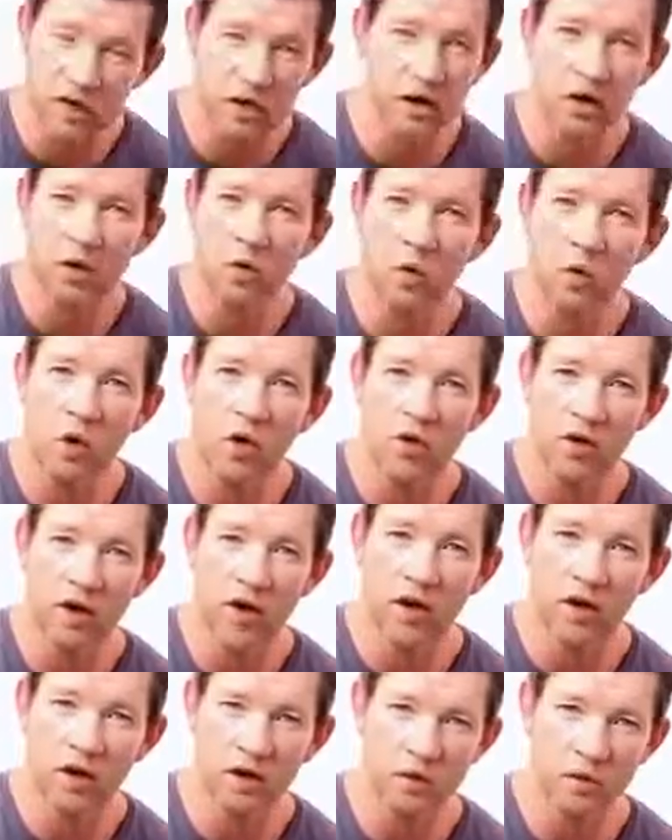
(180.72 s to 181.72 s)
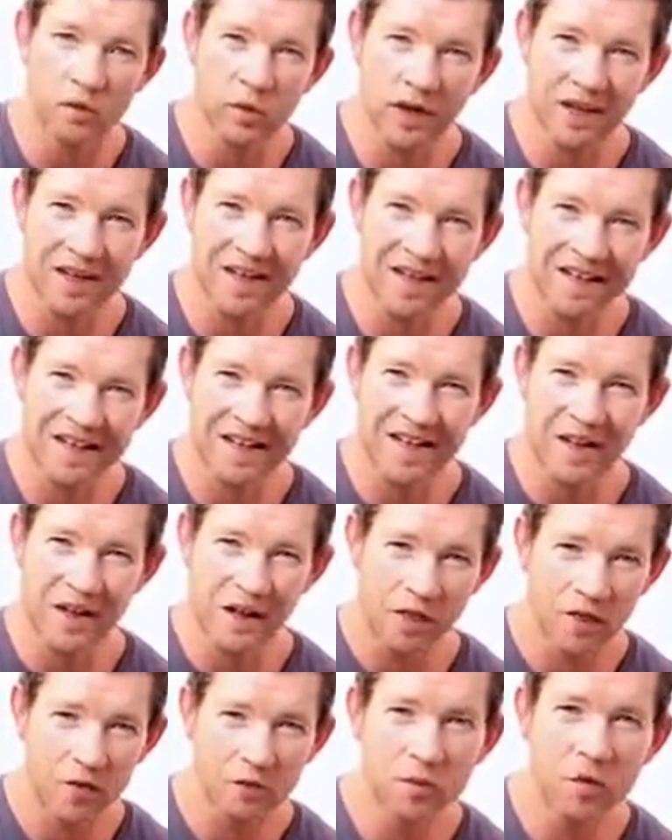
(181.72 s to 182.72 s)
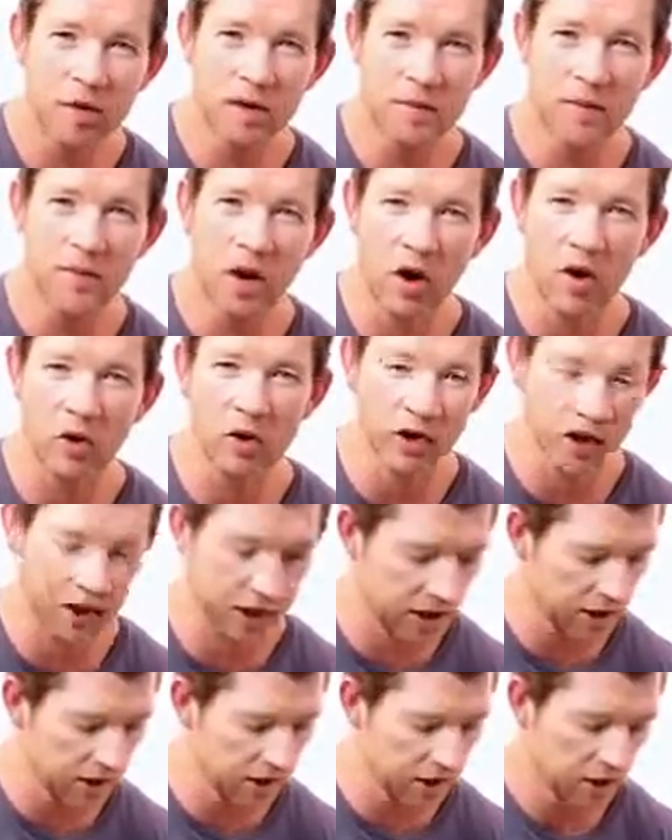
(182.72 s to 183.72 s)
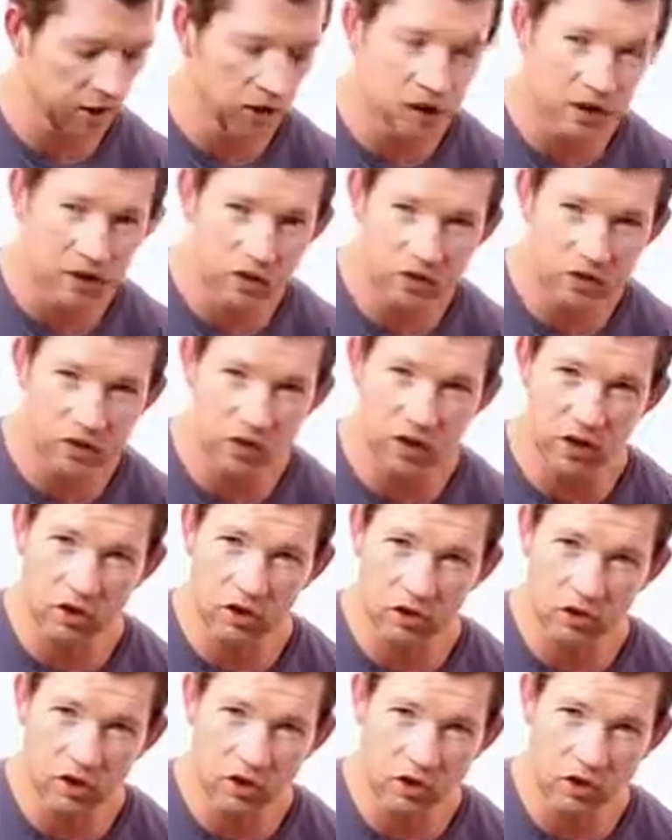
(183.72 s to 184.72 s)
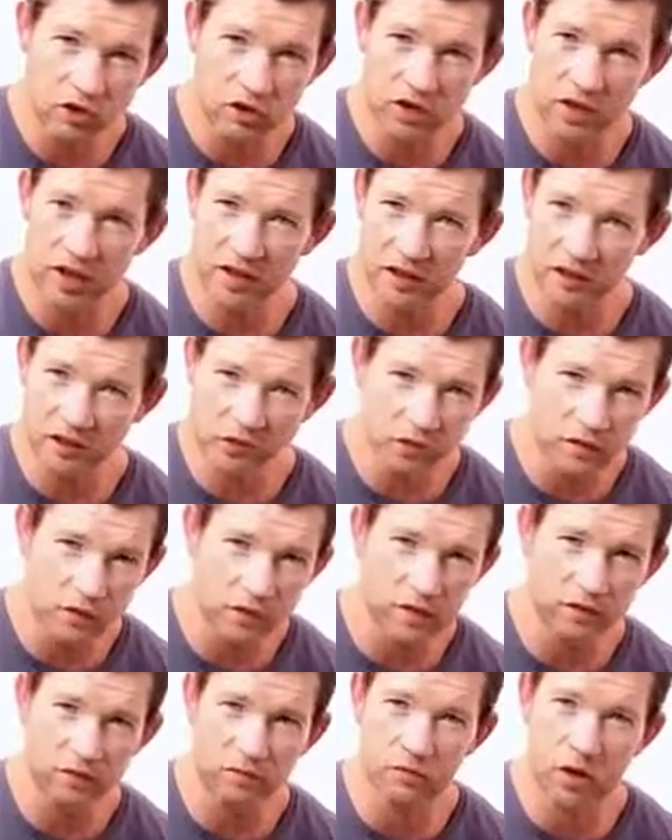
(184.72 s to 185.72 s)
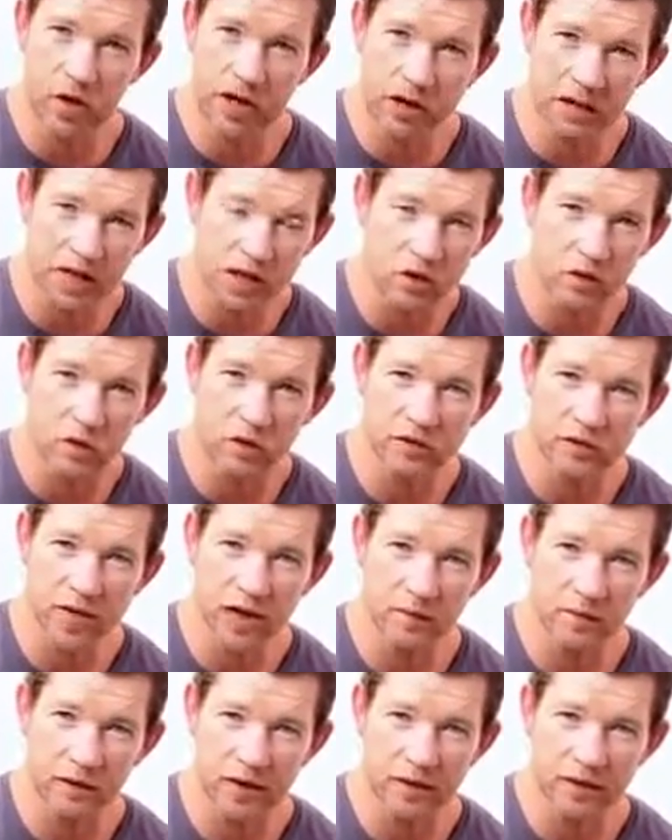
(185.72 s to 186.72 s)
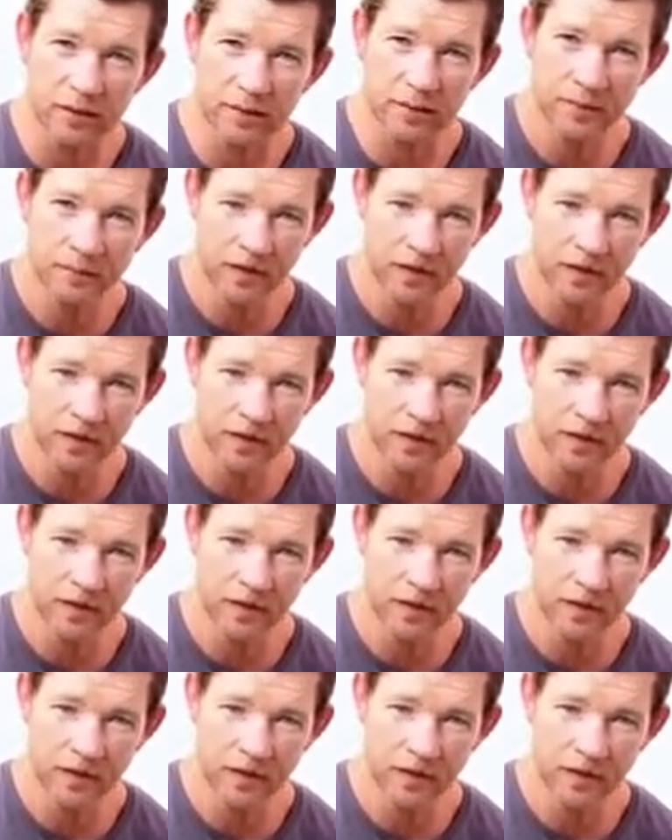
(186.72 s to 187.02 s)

and I don't want that. I just want to hear the rhythm only. So you should just get this sort of Reiki noise happening.